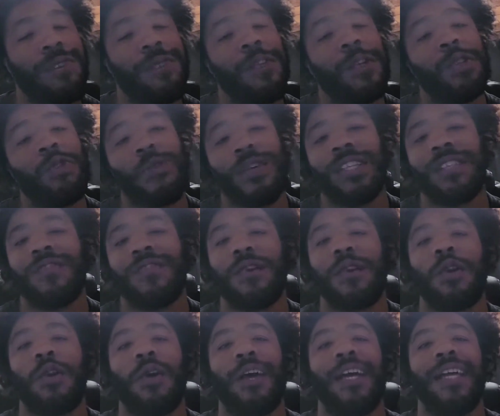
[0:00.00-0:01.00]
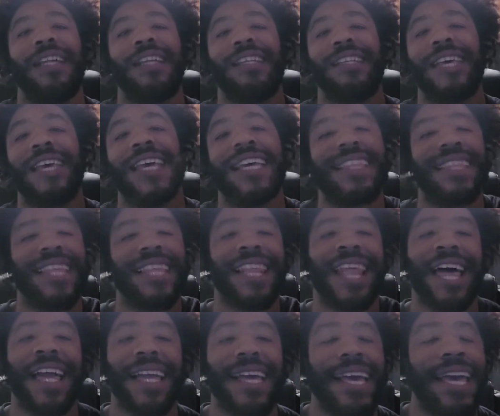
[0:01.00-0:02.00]
If you enjoyed this video, go ahead and hit the
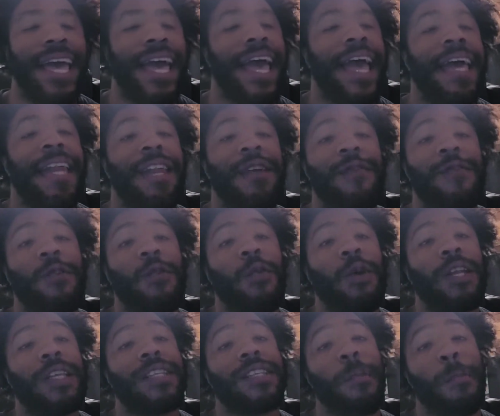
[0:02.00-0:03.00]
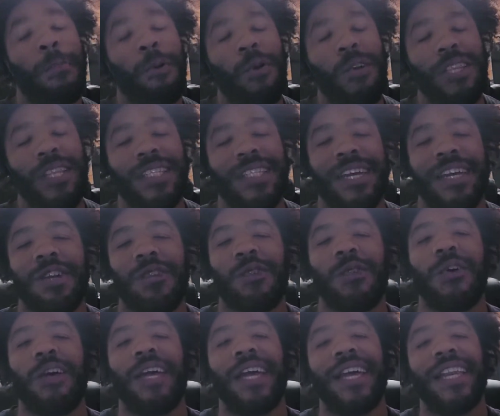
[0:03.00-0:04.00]
like. And if you want to support the channel,
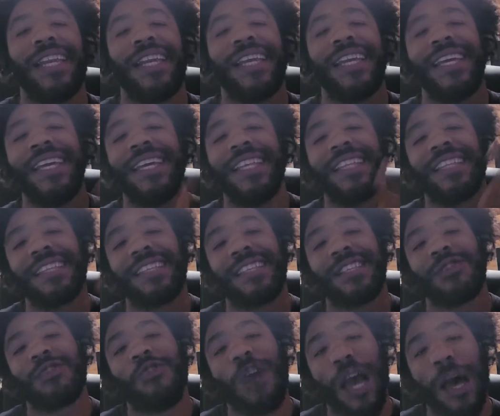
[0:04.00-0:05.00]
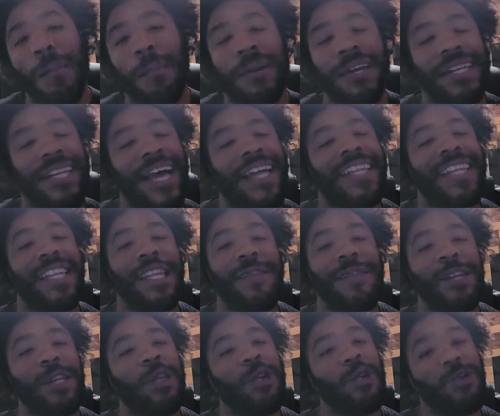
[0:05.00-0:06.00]
go ahead and hit the subscribe button. I
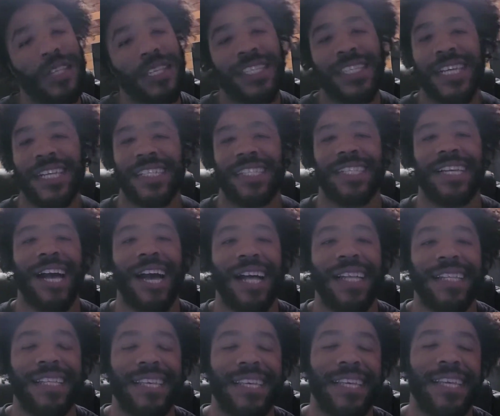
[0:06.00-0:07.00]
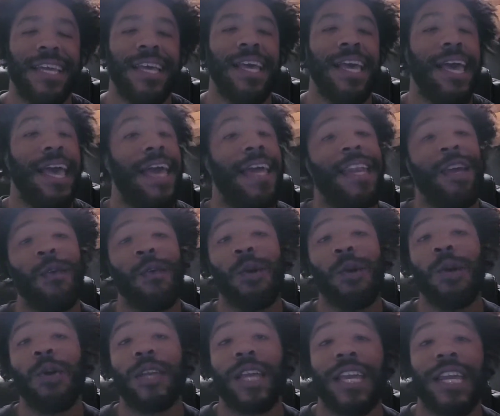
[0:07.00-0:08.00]
deliver Houston, Texas content, and it
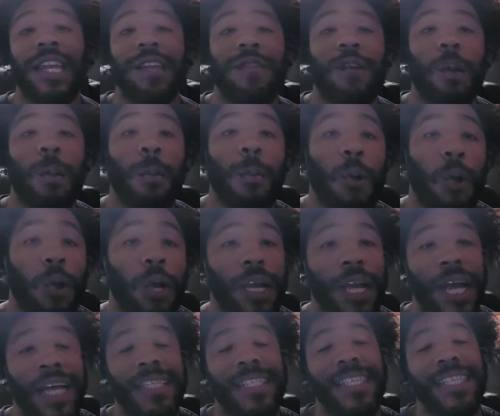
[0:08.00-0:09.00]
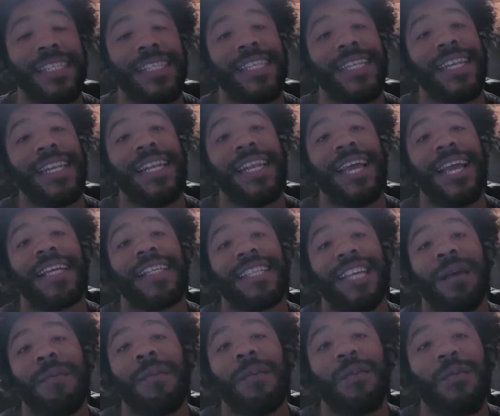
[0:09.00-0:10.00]
will get even more contents in the next
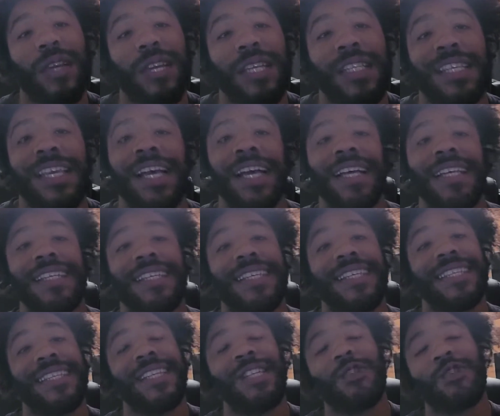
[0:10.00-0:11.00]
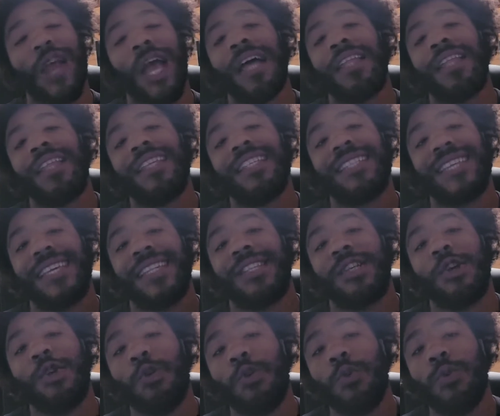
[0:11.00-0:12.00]
coming weeks since the draft is in
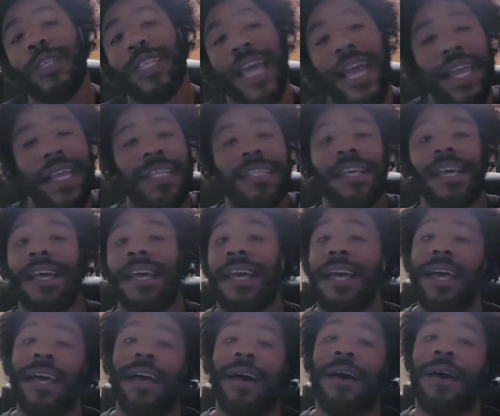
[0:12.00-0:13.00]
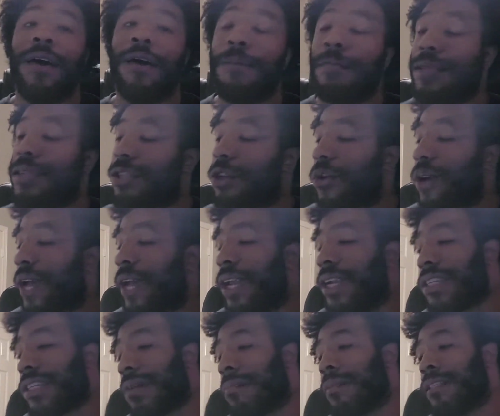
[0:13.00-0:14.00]
two days. Um, let's go ahead
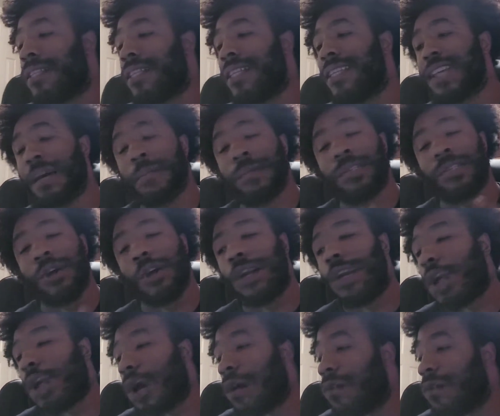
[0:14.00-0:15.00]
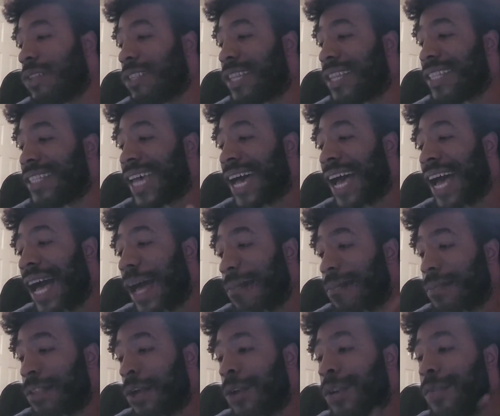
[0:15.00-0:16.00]
and jump into this. I'm going to start it off with the
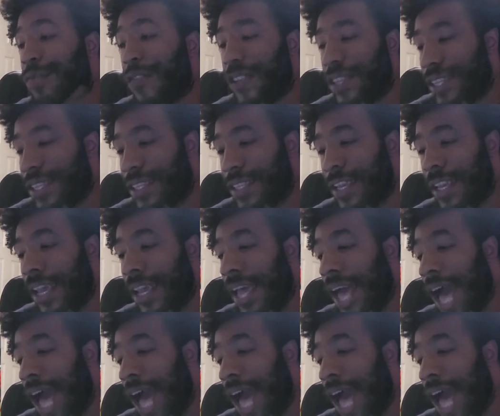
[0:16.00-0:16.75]
top 30 visits.